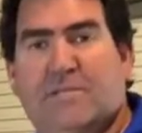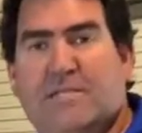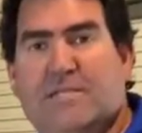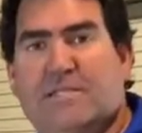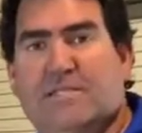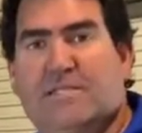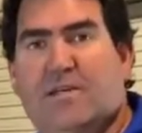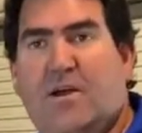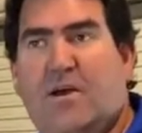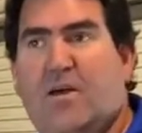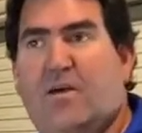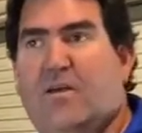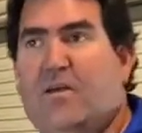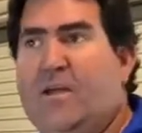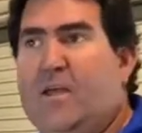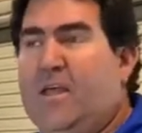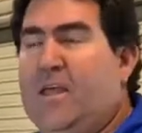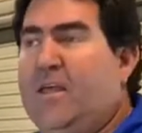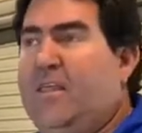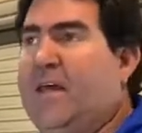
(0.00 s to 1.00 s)
in. So
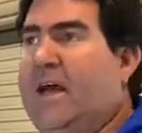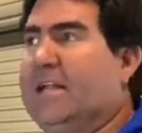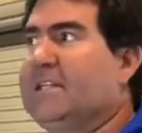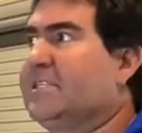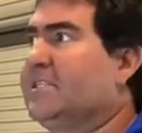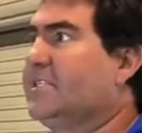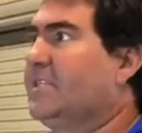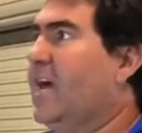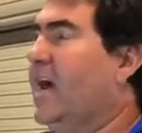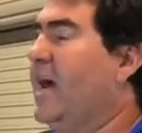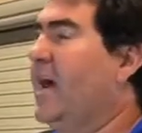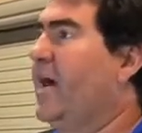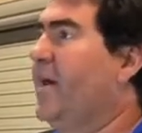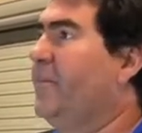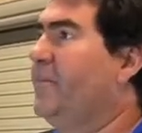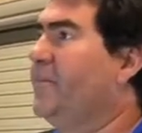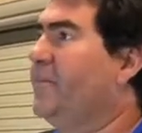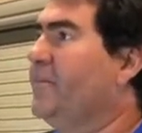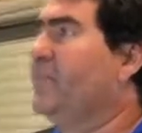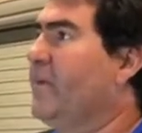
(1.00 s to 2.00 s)
that's
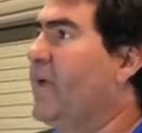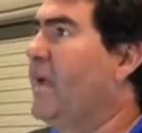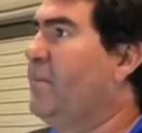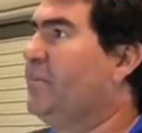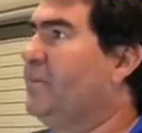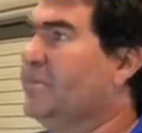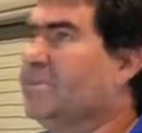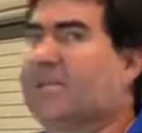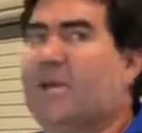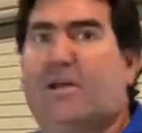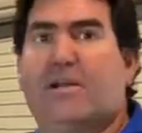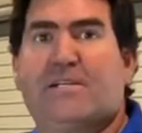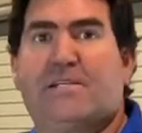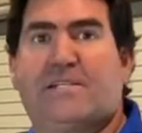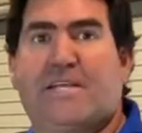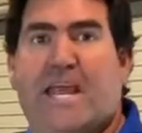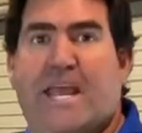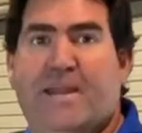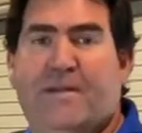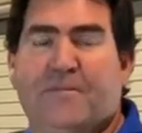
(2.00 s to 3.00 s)
episode
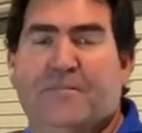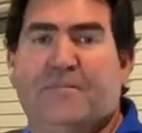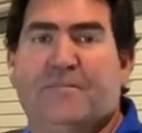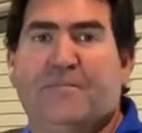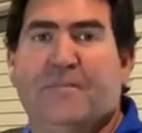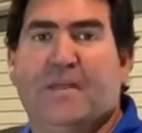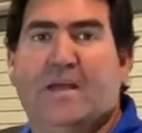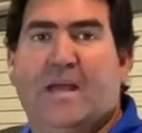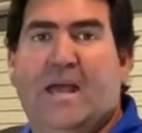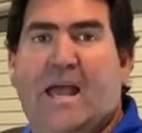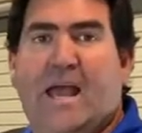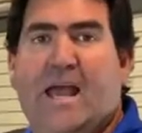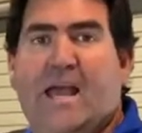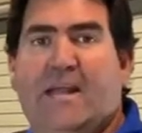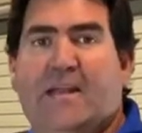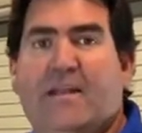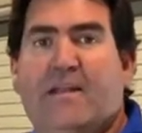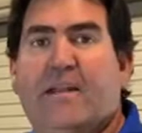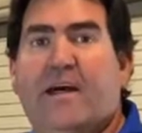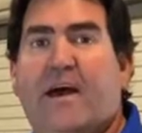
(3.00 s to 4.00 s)
10.
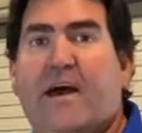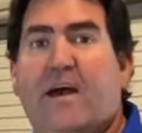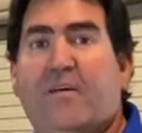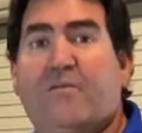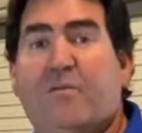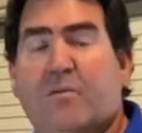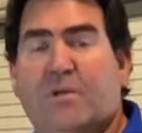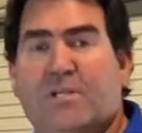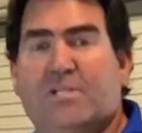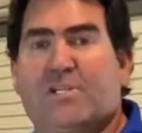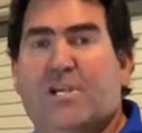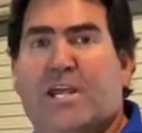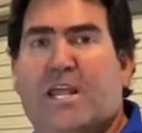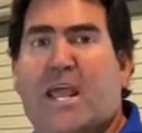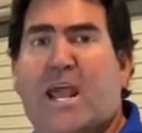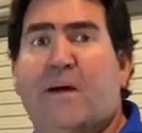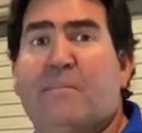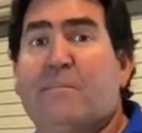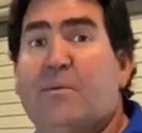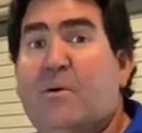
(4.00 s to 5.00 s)
And if you want to check
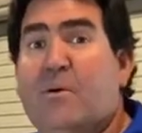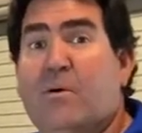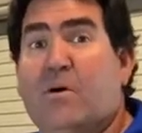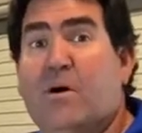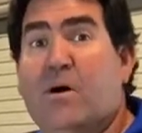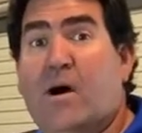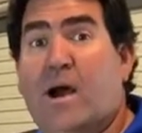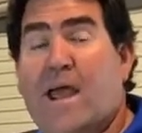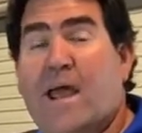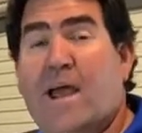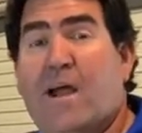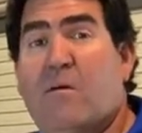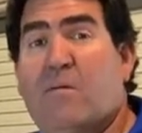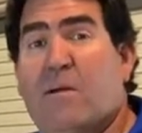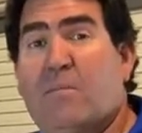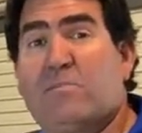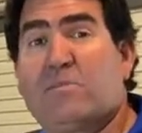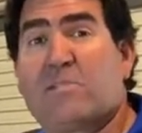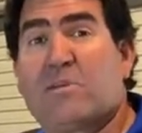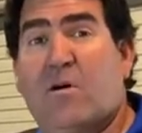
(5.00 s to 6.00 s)
out more, our
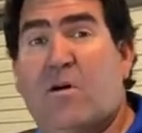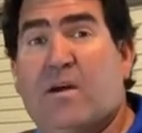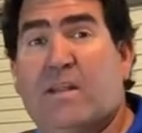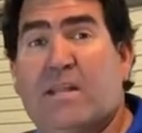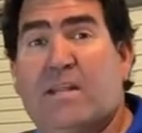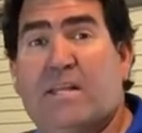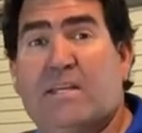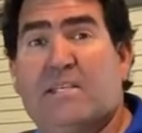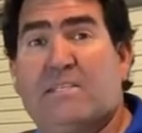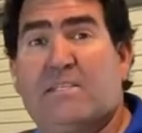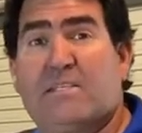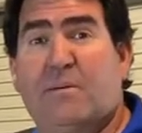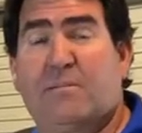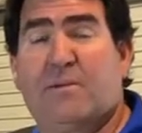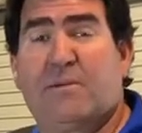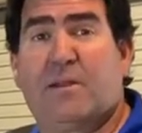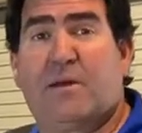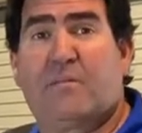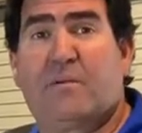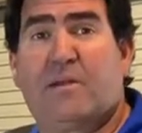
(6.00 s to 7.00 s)
website is
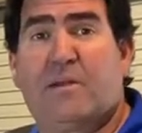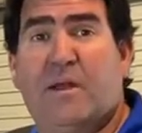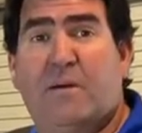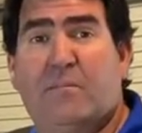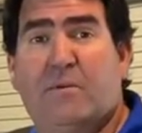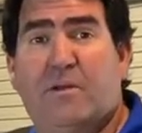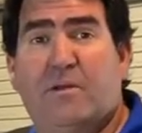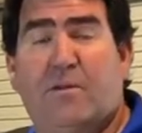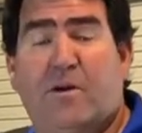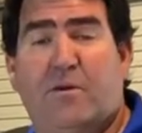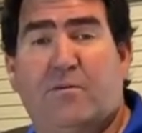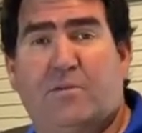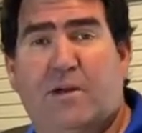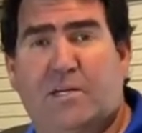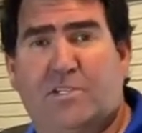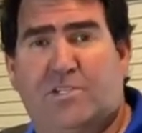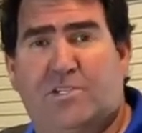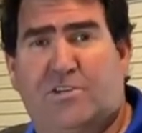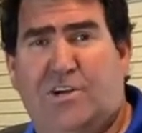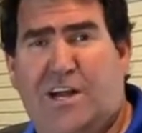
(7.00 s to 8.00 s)

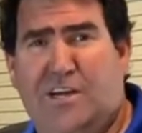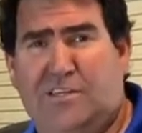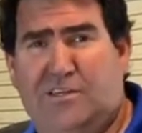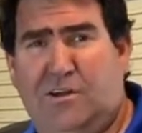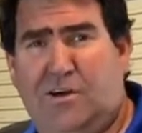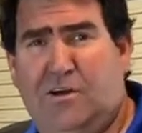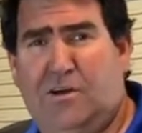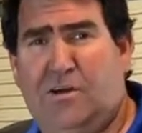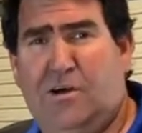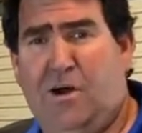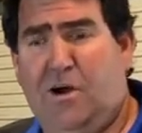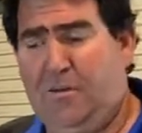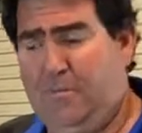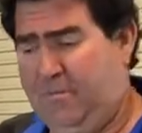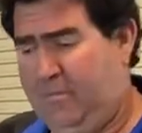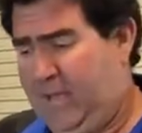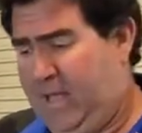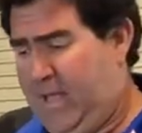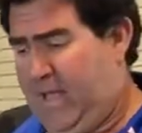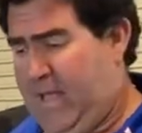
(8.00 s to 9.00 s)
www.rushtruck.com,